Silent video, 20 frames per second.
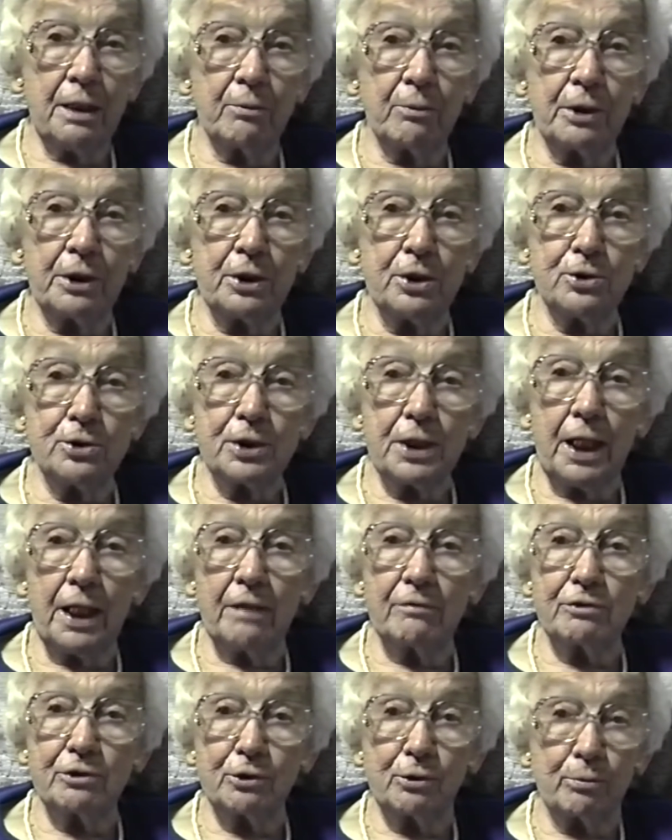We used to
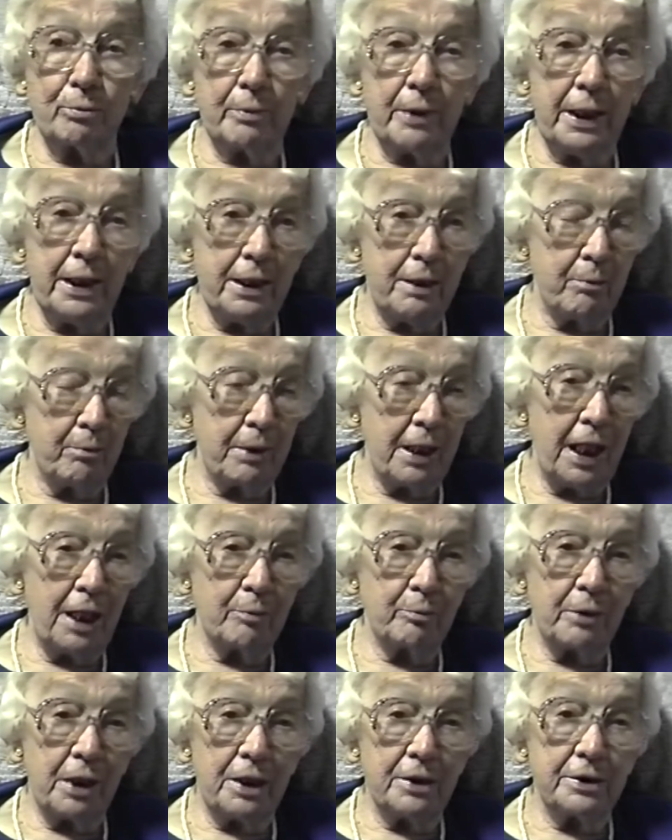have so many
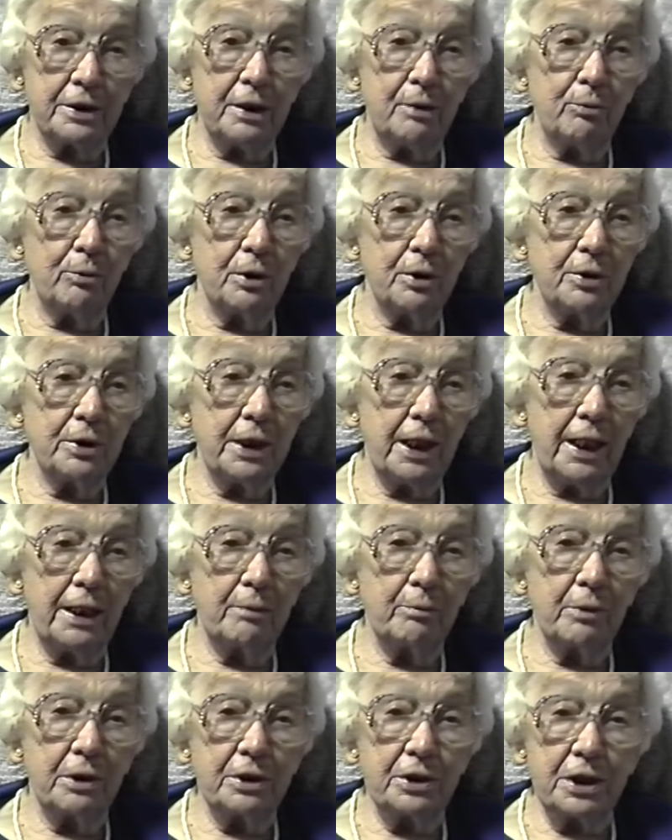blackberries, it wouldn't
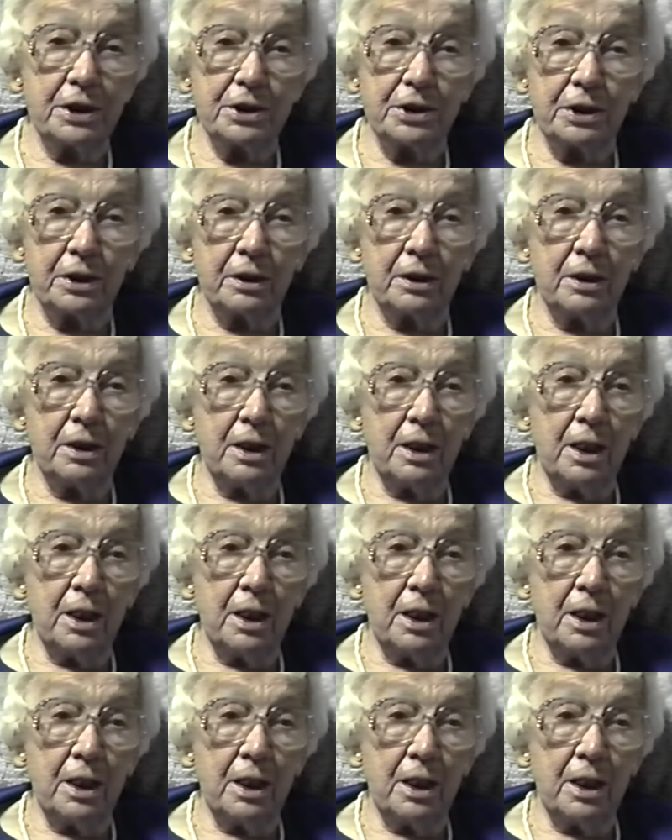take but just an